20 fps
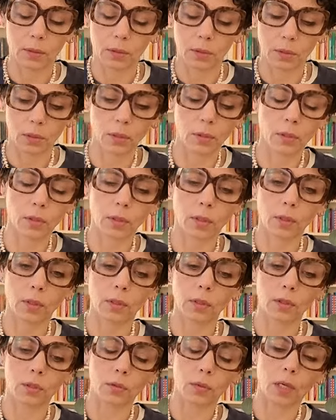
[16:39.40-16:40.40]
took
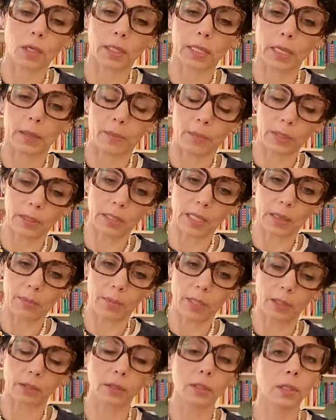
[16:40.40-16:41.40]
the drug
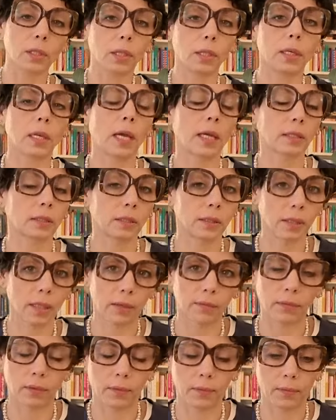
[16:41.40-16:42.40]
epidemic to the next
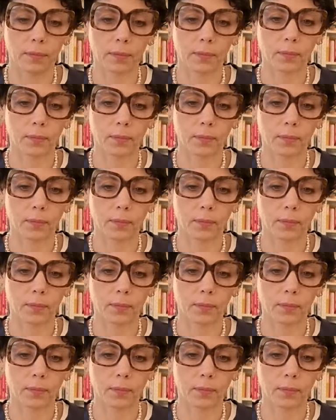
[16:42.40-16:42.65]
level.